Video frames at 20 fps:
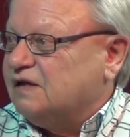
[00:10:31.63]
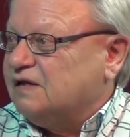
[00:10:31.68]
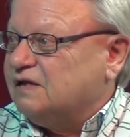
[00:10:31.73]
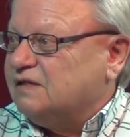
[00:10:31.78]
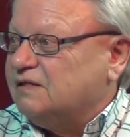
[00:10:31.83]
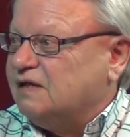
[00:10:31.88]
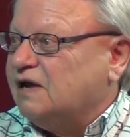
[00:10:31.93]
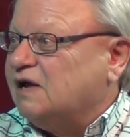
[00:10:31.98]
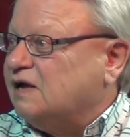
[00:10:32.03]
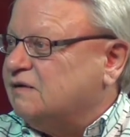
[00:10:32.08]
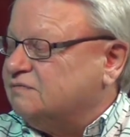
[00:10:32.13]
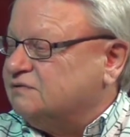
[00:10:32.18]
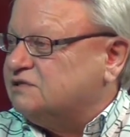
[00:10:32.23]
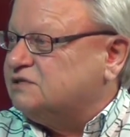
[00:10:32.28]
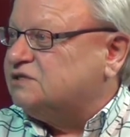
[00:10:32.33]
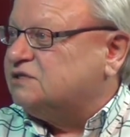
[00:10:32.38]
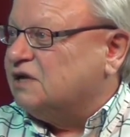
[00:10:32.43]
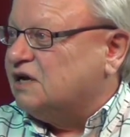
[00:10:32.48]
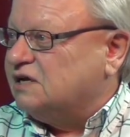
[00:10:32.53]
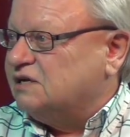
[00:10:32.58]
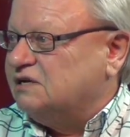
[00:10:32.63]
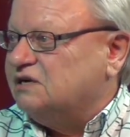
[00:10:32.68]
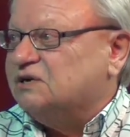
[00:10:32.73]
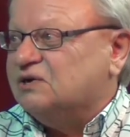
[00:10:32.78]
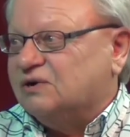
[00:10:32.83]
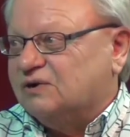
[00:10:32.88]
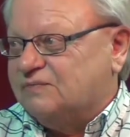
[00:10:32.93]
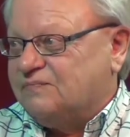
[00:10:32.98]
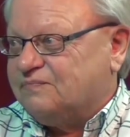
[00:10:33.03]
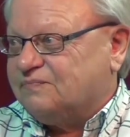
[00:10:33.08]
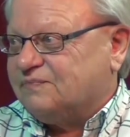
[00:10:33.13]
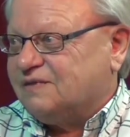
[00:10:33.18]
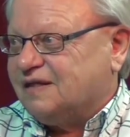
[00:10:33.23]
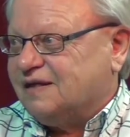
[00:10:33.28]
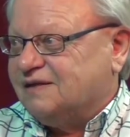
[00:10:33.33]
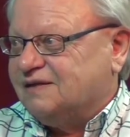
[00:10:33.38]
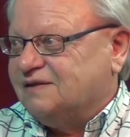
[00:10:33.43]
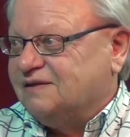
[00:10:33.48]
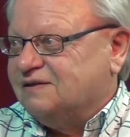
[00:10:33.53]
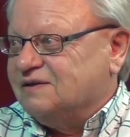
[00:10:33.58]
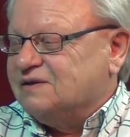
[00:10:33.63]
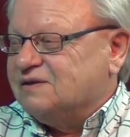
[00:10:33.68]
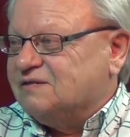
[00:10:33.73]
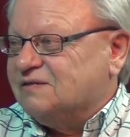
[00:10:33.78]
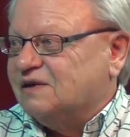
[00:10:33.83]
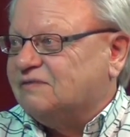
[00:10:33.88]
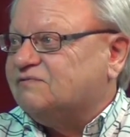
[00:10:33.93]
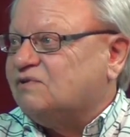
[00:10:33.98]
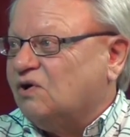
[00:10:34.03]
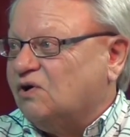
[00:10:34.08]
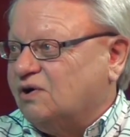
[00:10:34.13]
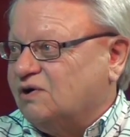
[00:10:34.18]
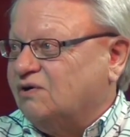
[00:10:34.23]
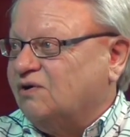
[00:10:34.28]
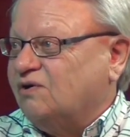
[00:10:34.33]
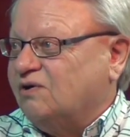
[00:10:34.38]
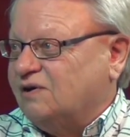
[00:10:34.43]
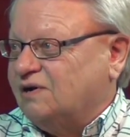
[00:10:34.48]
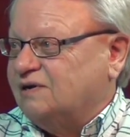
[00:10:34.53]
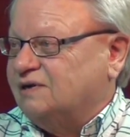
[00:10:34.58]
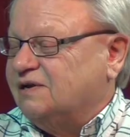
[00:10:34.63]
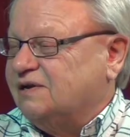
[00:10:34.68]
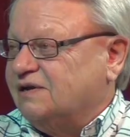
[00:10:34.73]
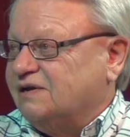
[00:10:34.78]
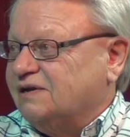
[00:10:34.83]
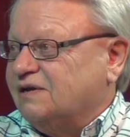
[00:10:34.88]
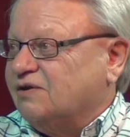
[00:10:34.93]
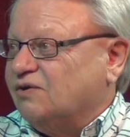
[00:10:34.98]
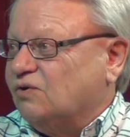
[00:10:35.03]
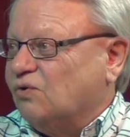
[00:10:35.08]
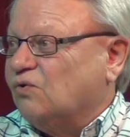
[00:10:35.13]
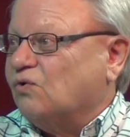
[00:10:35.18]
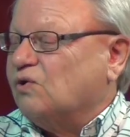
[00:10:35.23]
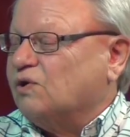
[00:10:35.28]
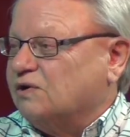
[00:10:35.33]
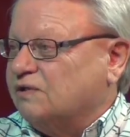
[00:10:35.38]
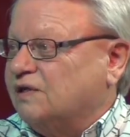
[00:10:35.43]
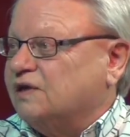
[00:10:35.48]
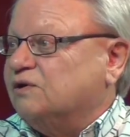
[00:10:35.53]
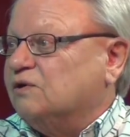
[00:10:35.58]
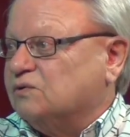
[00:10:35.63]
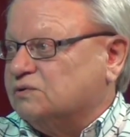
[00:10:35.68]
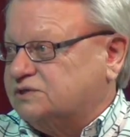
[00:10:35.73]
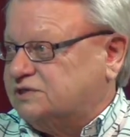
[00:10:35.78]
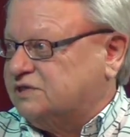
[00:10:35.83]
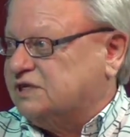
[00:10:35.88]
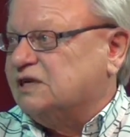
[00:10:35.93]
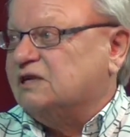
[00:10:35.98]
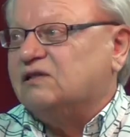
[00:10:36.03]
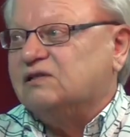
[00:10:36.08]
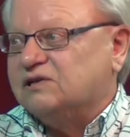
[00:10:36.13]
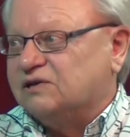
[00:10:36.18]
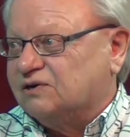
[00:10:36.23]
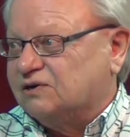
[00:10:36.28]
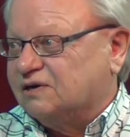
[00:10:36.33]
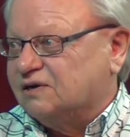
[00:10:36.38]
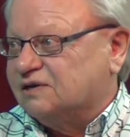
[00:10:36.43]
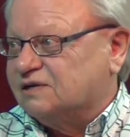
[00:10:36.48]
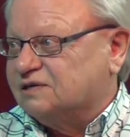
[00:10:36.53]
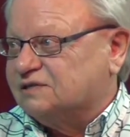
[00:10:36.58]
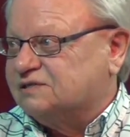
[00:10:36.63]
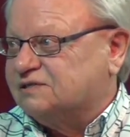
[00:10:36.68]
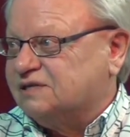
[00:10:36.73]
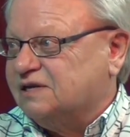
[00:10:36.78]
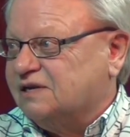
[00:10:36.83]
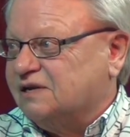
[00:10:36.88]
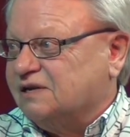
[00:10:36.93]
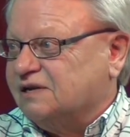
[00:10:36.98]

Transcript: they haven't stayed here. Mm. They've gone on, or they don't sell here at least.